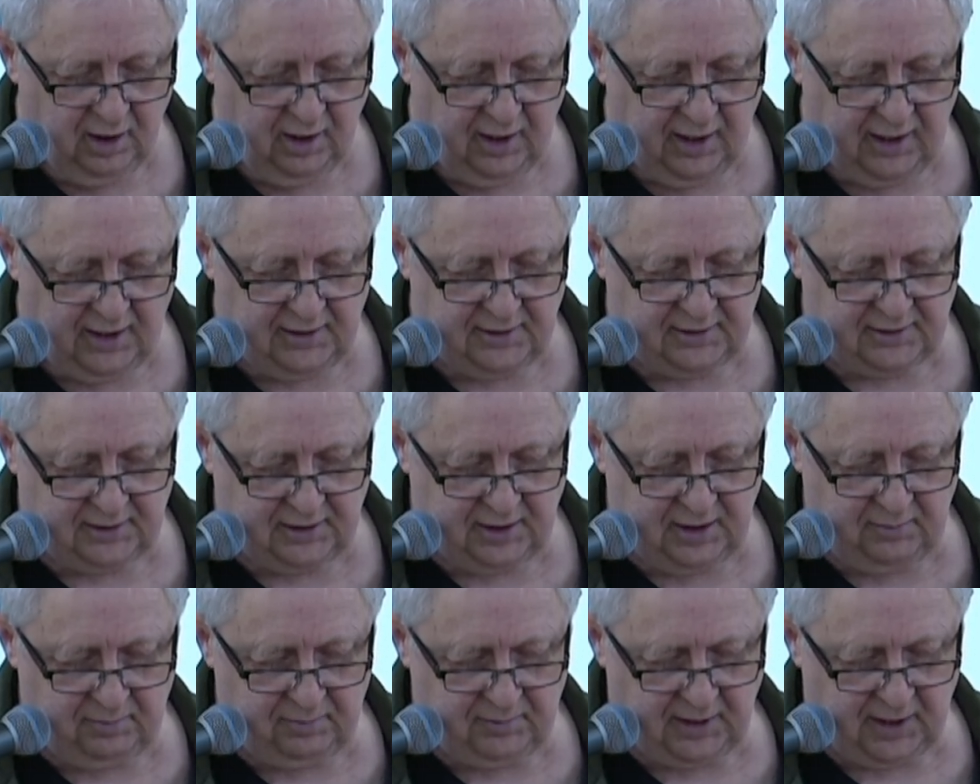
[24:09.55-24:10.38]
and
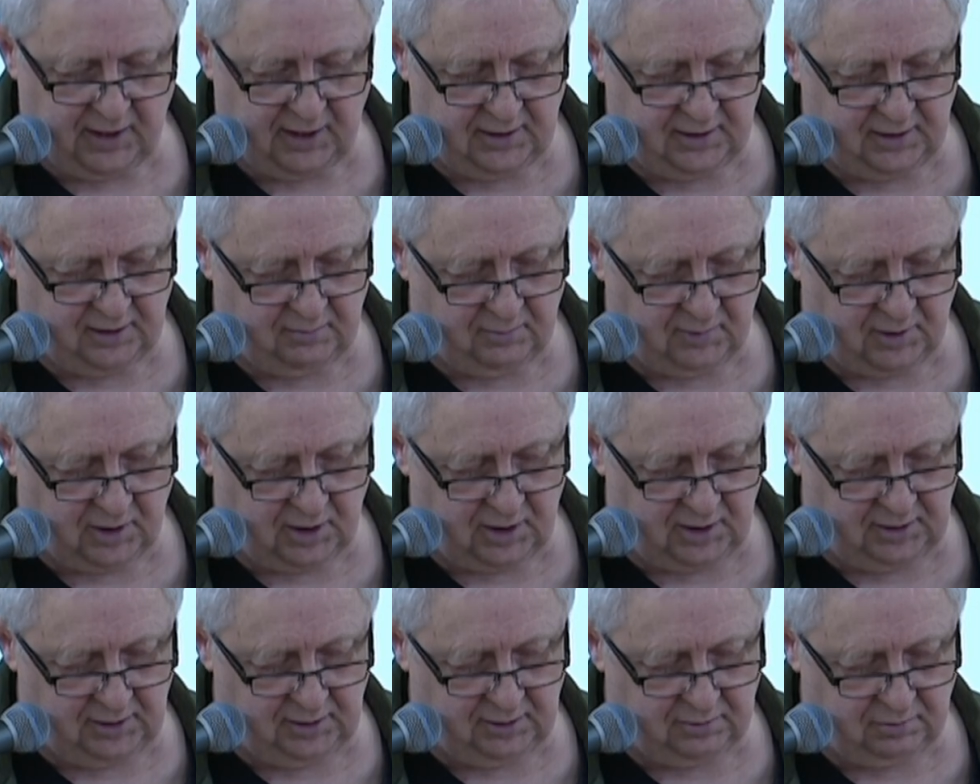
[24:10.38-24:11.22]
keep that in
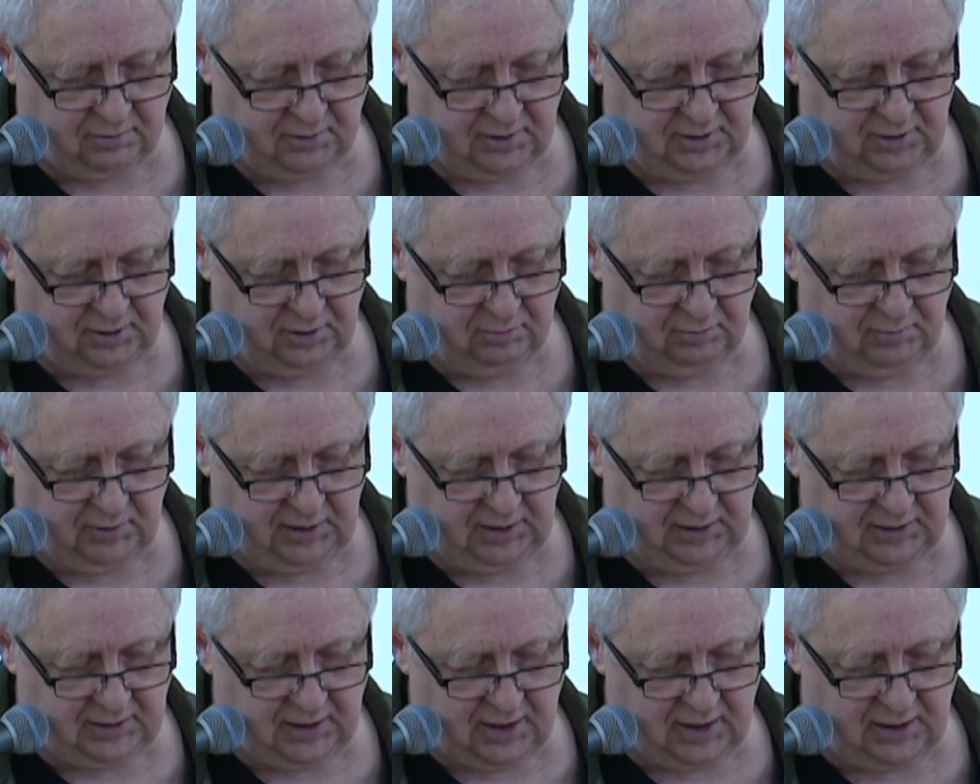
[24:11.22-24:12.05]
mind when you
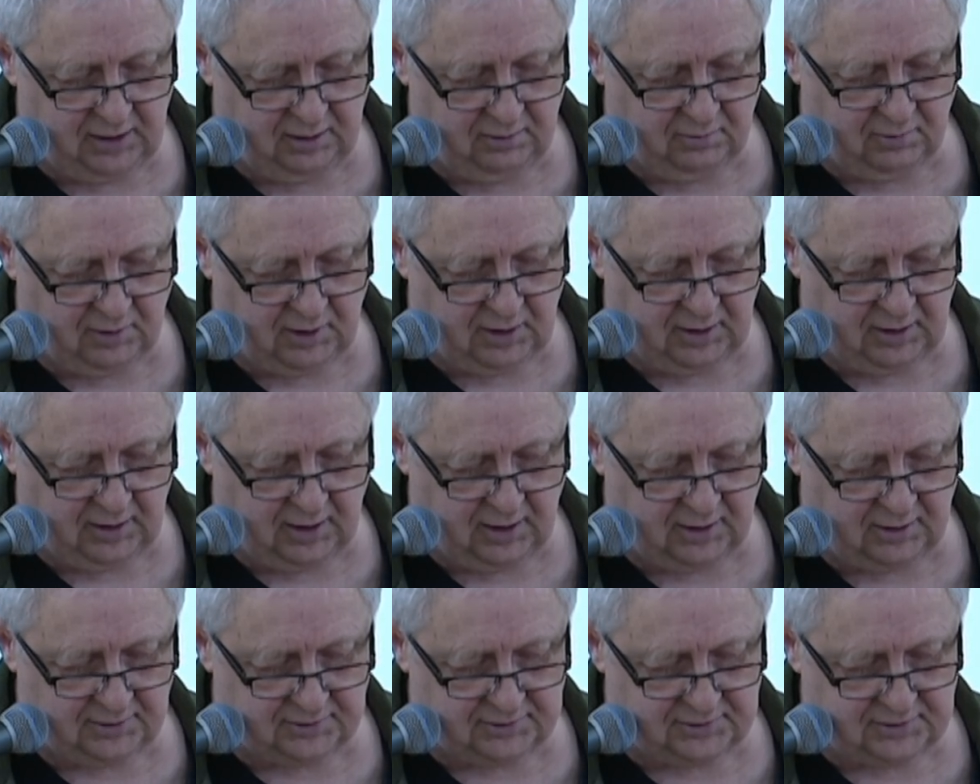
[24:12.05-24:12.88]
meet anyone
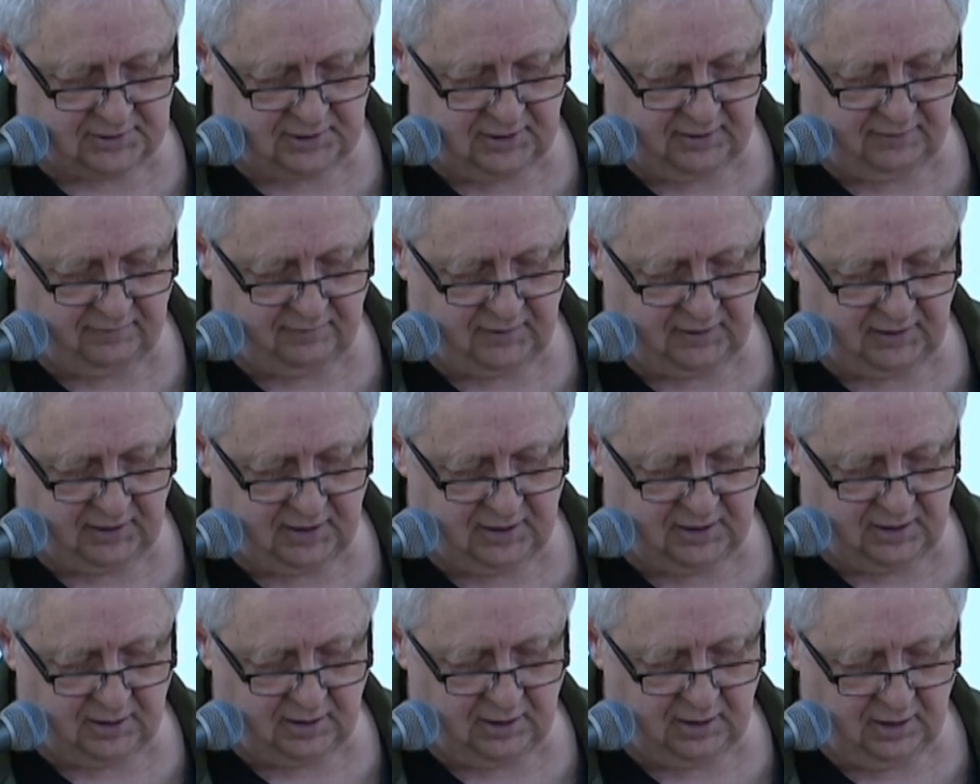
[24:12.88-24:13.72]
else living
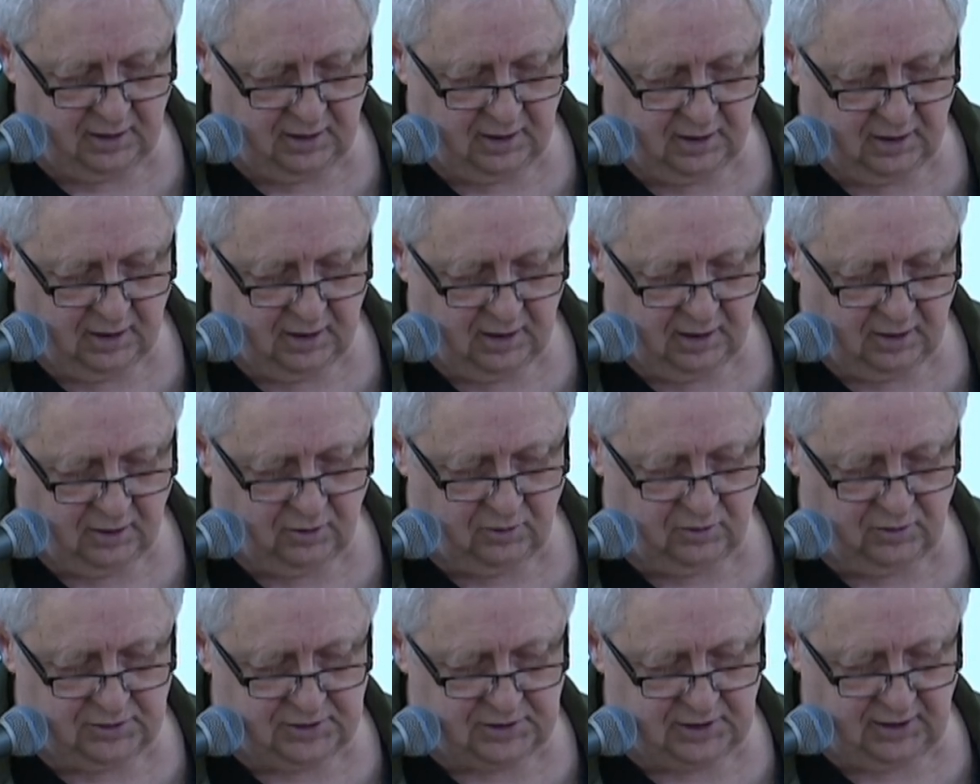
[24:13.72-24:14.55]
in
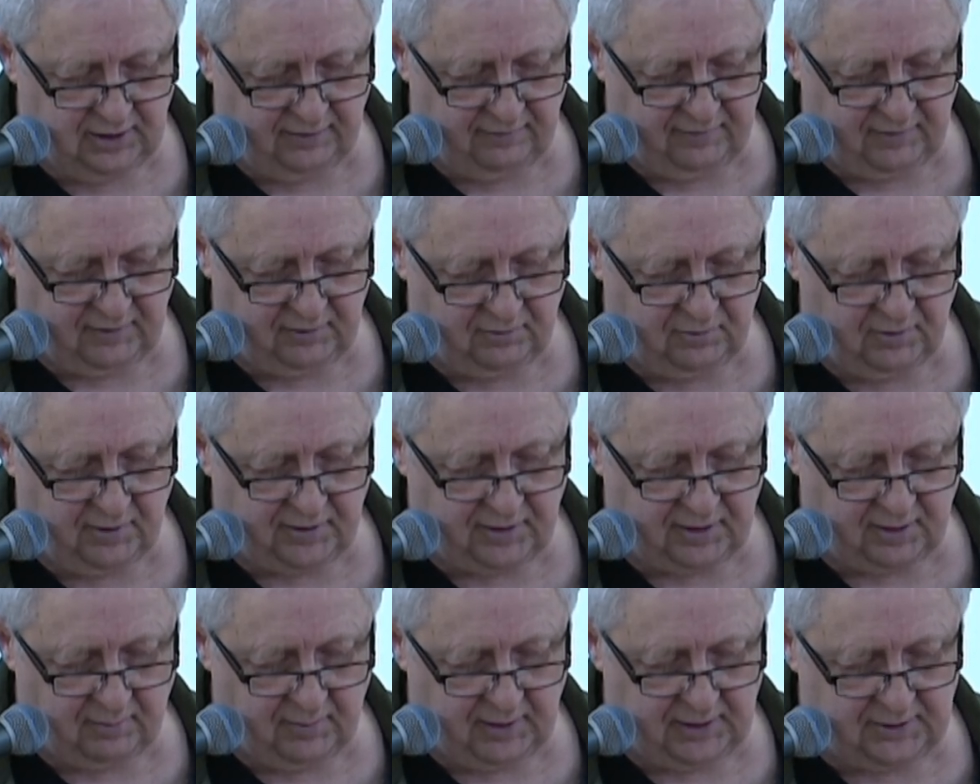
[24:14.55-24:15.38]
who is living with
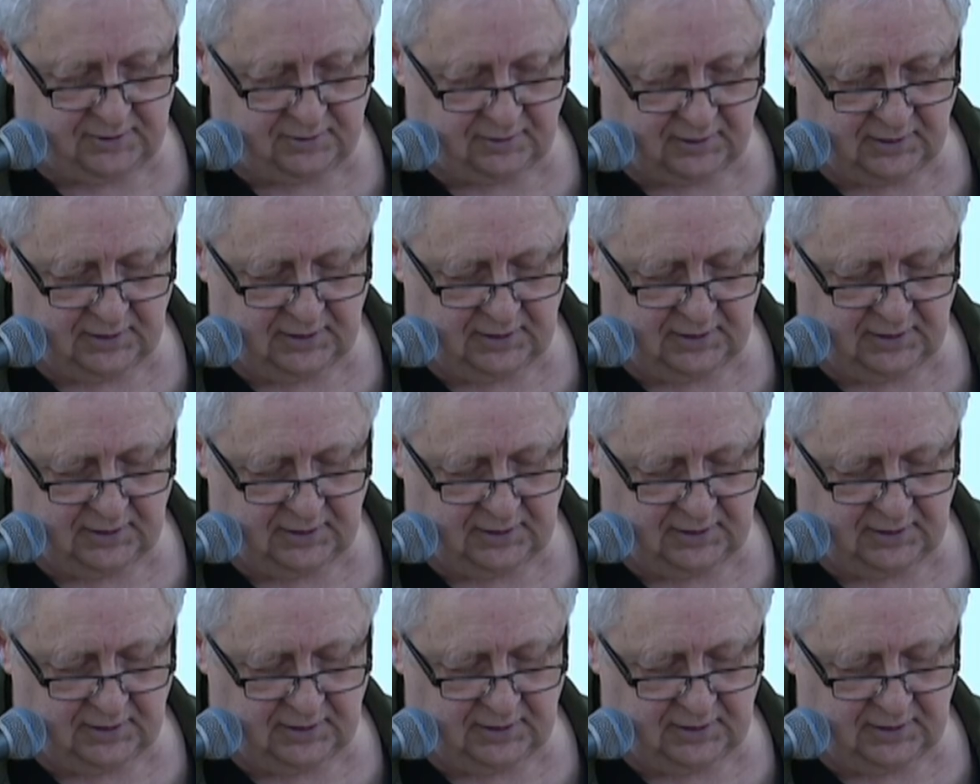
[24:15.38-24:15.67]
a mental